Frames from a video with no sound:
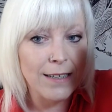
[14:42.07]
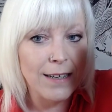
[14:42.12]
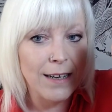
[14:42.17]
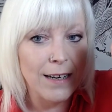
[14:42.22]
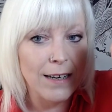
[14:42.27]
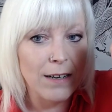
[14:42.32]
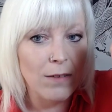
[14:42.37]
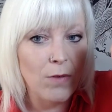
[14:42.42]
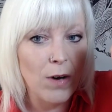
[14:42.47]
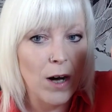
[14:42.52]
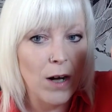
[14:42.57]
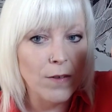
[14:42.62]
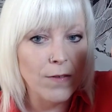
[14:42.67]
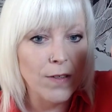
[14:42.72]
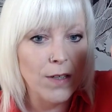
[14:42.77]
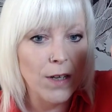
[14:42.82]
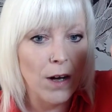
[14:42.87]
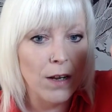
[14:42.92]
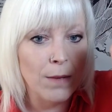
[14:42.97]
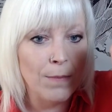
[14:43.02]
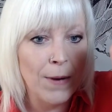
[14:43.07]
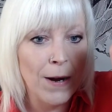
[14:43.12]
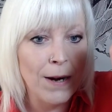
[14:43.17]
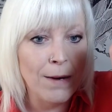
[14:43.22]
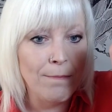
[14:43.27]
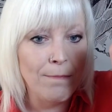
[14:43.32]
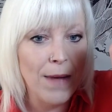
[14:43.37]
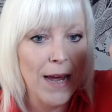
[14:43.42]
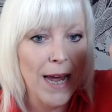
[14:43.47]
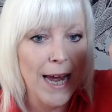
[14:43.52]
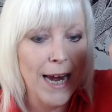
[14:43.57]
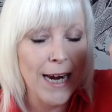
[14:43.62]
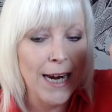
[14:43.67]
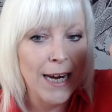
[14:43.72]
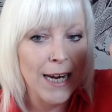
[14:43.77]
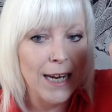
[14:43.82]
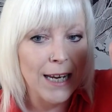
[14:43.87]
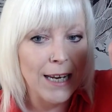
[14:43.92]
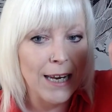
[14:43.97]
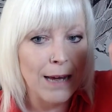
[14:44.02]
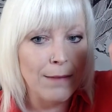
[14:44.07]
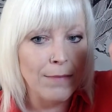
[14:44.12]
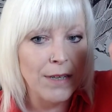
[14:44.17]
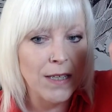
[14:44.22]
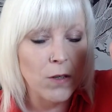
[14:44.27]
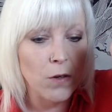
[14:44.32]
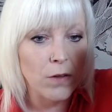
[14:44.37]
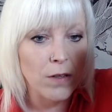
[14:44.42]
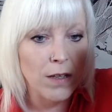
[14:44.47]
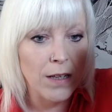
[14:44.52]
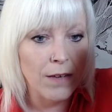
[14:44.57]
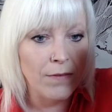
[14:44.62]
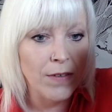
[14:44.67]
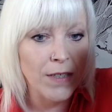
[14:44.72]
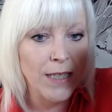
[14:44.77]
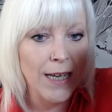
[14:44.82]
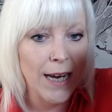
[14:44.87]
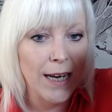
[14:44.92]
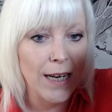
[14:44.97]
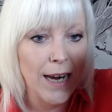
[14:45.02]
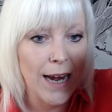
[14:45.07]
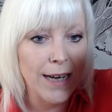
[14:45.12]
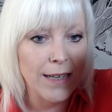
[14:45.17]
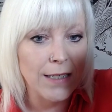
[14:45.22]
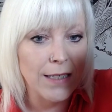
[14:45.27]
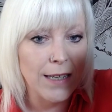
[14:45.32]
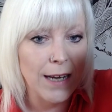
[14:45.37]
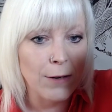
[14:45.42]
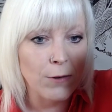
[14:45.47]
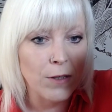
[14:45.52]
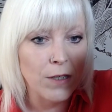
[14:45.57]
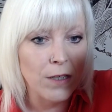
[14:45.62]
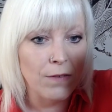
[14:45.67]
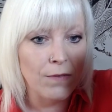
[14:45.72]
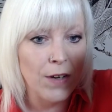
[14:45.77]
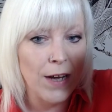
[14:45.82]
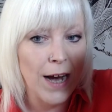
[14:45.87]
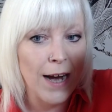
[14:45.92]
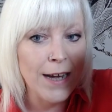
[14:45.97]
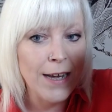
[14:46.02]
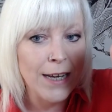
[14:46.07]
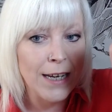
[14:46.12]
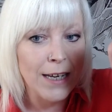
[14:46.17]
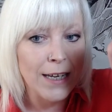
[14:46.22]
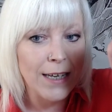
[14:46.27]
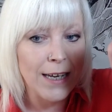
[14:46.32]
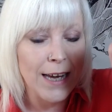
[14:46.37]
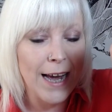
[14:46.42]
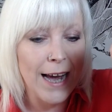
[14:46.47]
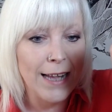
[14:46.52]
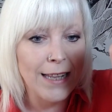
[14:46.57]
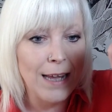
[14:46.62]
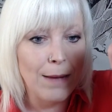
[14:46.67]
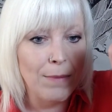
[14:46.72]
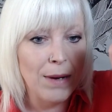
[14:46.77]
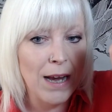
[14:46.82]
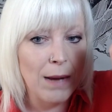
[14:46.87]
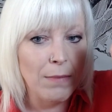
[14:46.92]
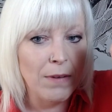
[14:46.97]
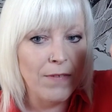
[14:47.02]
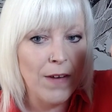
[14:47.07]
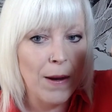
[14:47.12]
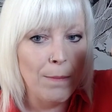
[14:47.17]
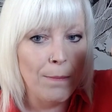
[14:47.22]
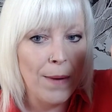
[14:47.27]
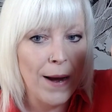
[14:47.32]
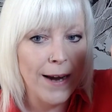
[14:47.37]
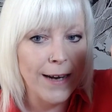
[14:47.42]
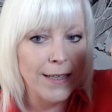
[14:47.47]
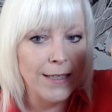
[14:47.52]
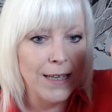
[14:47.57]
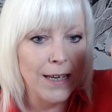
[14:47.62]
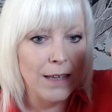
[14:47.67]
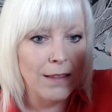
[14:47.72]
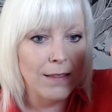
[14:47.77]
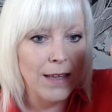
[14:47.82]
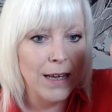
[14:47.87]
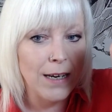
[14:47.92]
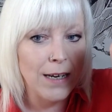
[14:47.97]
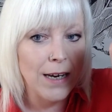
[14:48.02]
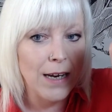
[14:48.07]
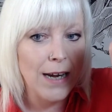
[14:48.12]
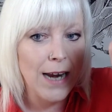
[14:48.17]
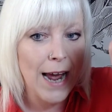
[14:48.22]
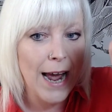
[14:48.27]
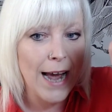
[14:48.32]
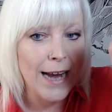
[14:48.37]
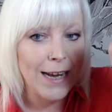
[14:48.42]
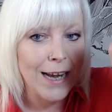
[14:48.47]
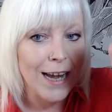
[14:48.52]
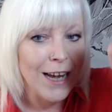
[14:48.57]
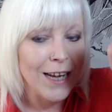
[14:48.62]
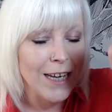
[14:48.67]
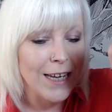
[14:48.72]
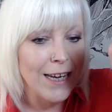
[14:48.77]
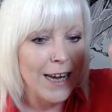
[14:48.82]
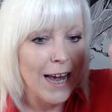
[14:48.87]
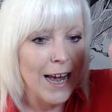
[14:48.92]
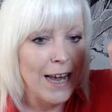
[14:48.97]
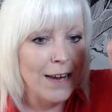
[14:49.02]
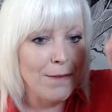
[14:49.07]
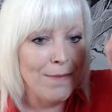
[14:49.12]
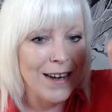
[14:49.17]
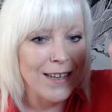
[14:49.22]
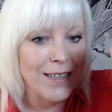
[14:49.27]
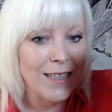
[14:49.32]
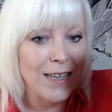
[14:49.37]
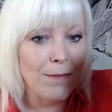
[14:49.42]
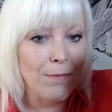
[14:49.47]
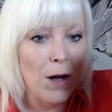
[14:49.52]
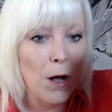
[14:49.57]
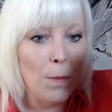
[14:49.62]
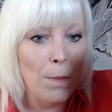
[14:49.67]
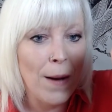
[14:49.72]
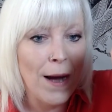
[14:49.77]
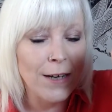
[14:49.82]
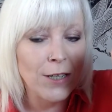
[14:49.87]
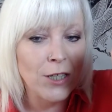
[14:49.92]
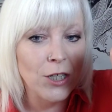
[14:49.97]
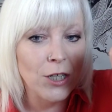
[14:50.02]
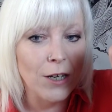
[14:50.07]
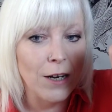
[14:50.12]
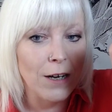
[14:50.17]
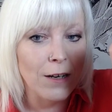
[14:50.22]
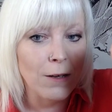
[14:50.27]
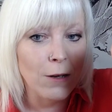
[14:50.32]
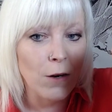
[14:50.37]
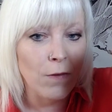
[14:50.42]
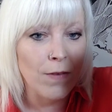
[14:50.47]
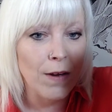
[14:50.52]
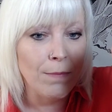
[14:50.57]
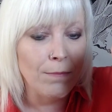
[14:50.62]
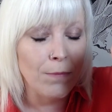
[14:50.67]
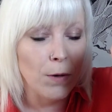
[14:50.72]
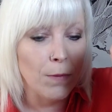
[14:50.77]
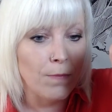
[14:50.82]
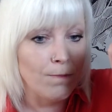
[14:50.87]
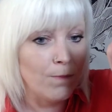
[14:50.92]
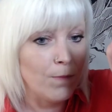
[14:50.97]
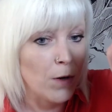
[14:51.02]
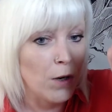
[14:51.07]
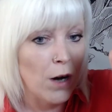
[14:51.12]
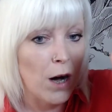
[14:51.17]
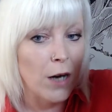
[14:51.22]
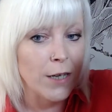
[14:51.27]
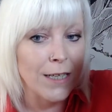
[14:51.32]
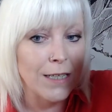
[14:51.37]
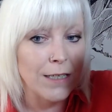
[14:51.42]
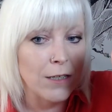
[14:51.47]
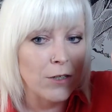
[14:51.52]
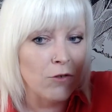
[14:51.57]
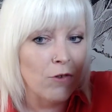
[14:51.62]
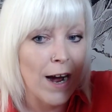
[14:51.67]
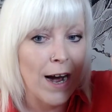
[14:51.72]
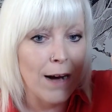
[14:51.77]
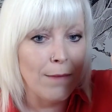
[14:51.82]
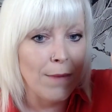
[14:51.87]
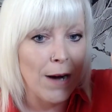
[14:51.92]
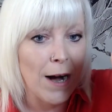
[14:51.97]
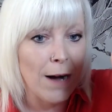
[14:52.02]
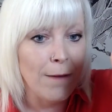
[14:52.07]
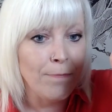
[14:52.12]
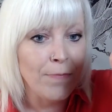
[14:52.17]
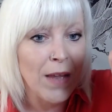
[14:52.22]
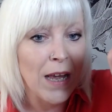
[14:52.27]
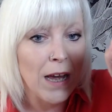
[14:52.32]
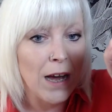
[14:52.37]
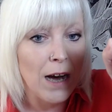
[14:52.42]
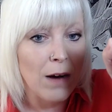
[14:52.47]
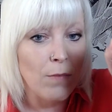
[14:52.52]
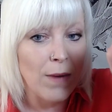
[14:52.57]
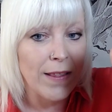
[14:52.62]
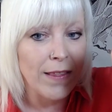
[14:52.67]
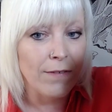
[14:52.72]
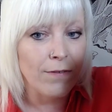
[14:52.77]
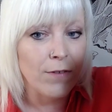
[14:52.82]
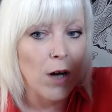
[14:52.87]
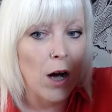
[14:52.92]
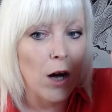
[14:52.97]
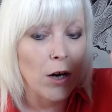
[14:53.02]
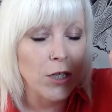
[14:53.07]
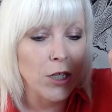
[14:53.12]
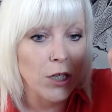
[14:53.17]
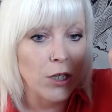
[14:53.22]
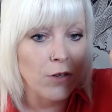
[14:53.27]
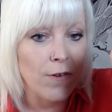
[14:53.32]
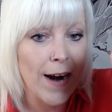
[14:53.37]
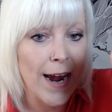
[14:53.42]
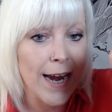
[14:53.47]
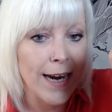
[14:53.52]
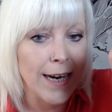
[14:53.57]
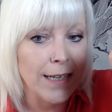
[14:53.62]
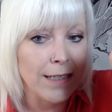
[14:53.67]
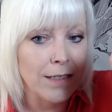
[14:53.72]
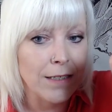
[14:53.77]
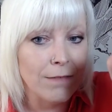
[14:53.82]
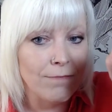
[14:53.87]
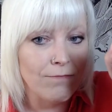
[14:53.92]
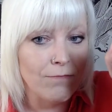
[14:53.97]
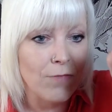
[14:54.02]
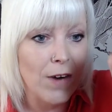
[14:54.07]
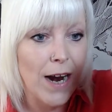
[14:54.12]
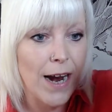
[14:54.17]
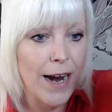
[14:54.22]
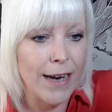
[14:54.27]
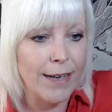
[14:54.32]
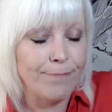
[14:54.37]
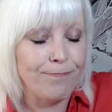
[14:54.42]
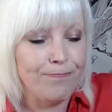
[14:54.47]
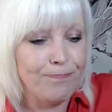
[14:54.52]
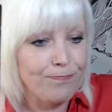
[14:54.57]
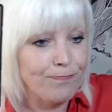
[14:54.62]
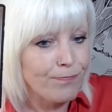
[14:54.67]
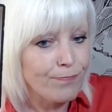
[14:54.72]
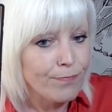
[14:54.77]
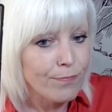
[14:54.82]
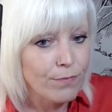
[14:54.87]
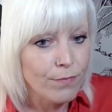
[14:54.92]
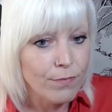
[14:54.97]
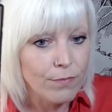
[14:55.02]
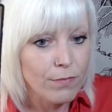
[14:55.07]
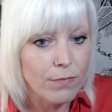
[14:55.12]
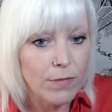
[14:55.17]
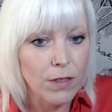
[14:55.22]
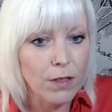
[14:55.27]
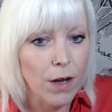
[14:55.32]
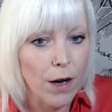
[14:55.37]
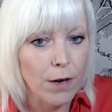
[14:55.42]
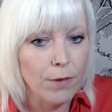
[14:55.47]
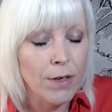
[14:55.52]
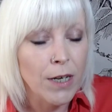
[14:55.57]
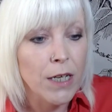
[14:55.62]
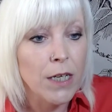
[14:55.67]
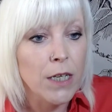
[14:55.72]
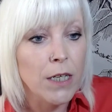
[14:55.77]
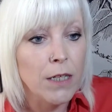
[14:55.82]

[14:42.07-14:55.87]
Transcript: King of Wands, all about me. Let me suck the living daylights out of you. Yeah, let me get my vampire teeth in your neck. Yeah, you might seem all passionate and loving, but God, it's a drama. And when they've gone, you're drained, right? No.